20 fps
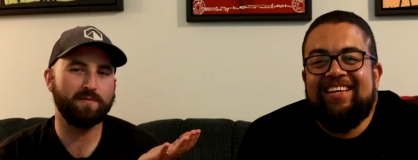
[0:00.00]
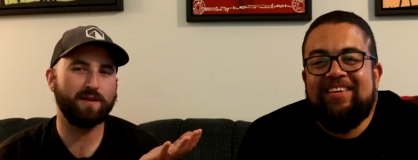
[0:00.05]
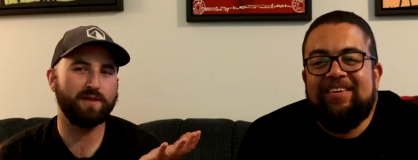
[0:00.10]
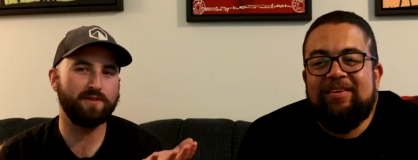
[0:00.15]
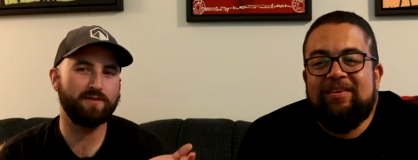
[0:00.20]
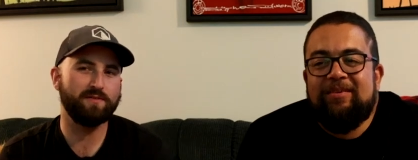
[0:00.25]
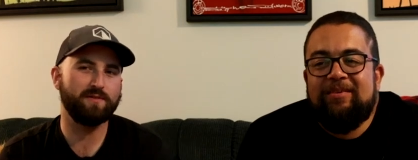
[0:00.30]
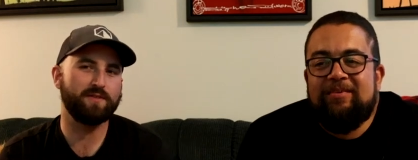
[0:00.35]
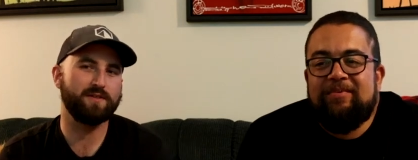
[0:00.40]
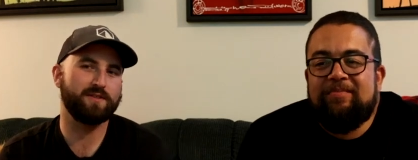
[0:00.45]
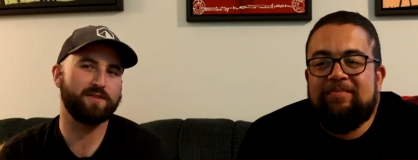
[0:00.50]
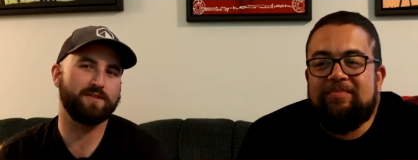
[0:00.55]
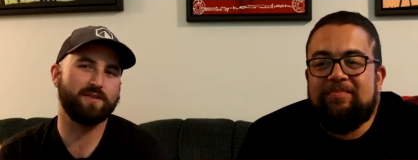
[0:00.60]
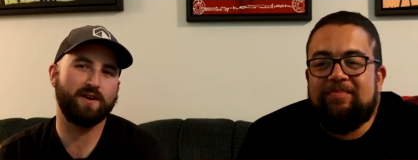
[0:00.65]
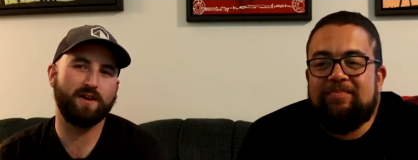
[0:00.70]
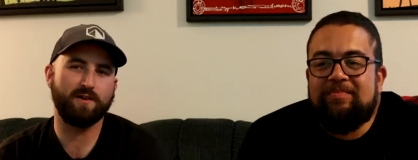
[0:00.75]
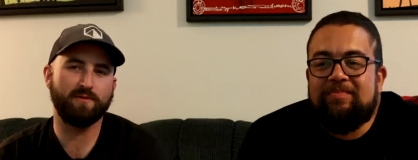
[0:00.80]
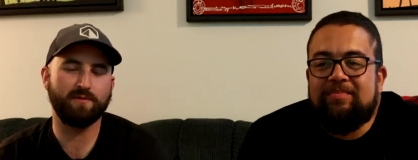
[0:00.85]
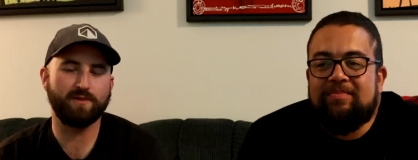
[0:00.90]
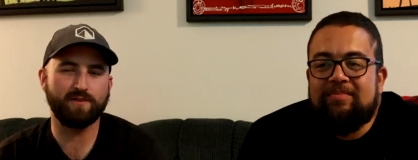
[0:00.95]
Speaker 1: about doing the
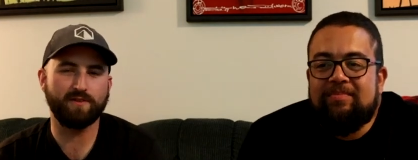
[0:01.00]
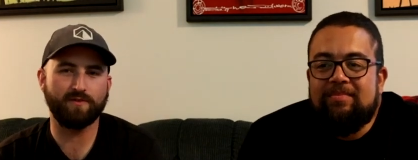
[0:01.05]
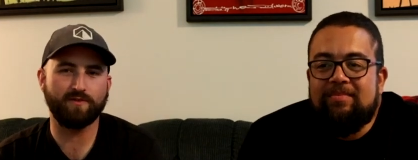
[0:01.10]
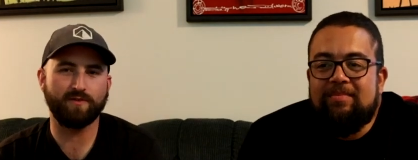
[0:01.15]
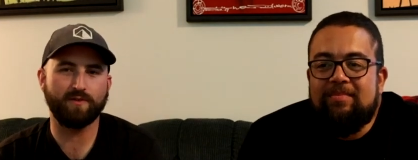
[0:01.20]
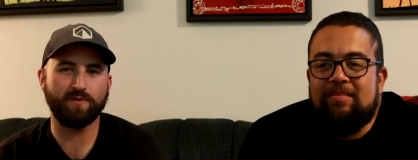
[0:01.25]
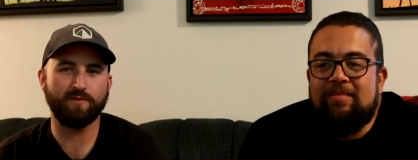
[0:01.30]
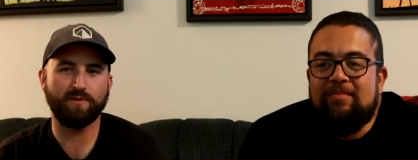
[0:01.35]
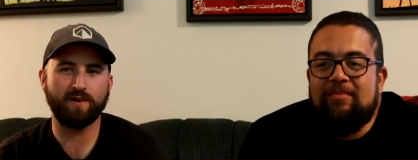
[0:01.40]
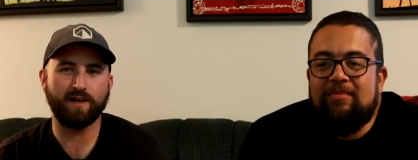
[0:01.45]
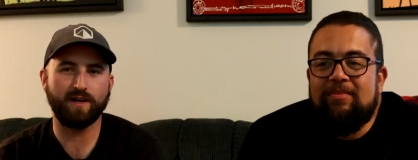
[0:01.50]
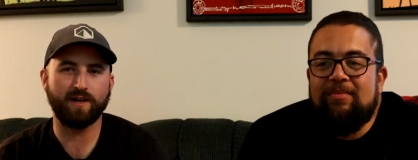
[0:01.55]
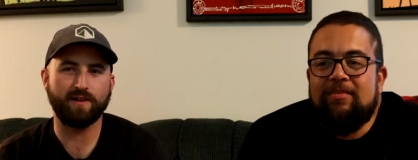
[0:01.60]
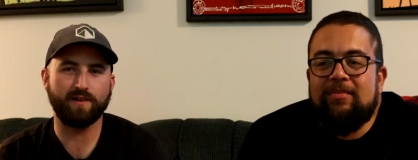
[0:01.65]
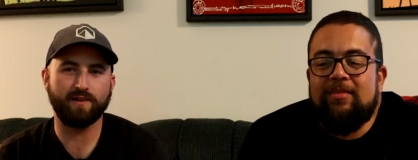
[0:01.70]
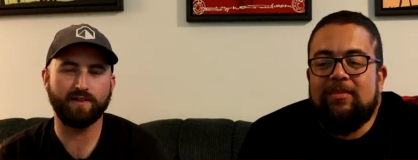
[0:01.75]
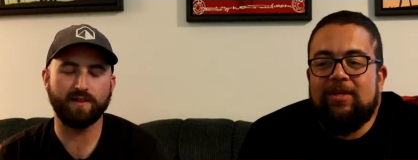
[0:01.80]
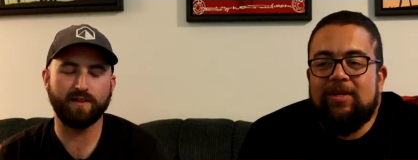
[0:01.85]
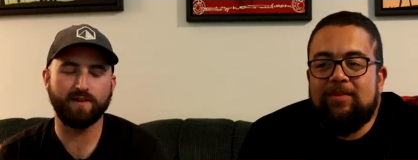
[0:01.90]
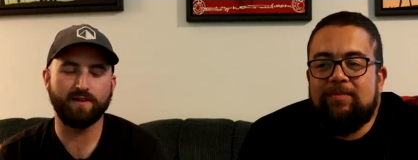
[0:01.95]
Saw ones for a
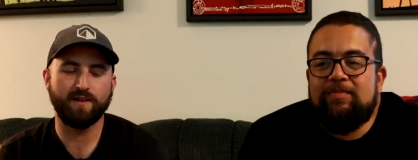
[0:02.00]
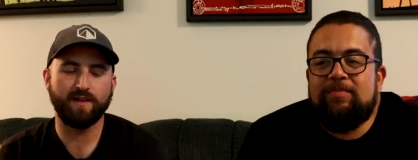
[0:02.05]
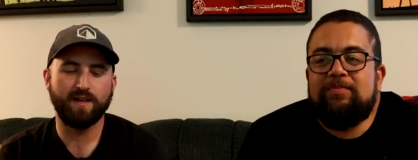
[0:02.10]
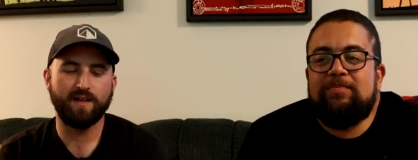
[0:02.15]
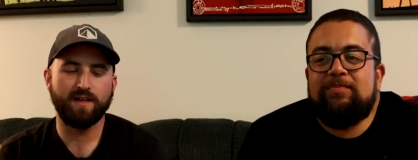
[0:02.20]
while and